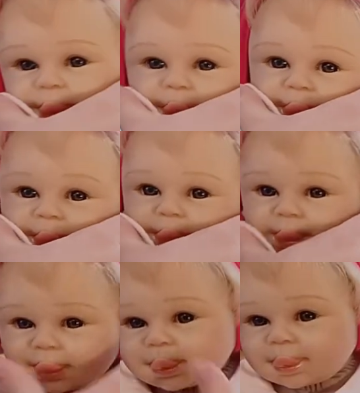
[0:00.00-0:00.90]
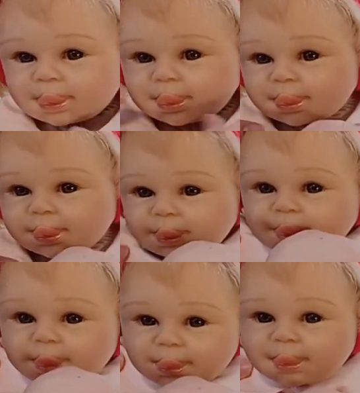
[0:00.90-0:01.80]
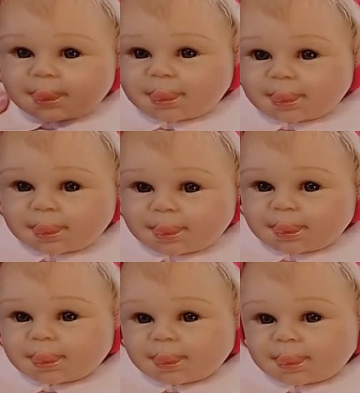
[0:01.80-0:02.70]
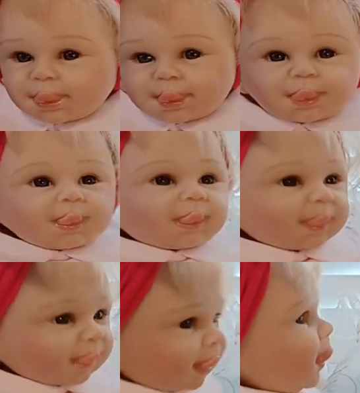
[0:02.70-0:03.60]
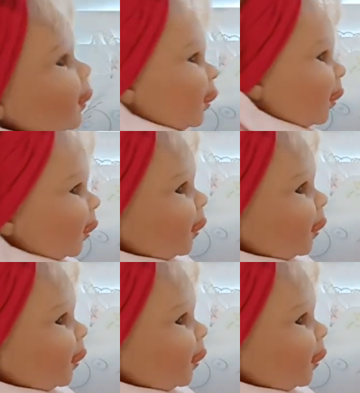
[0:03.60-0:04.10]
There we go. There we go. Let's turn you around and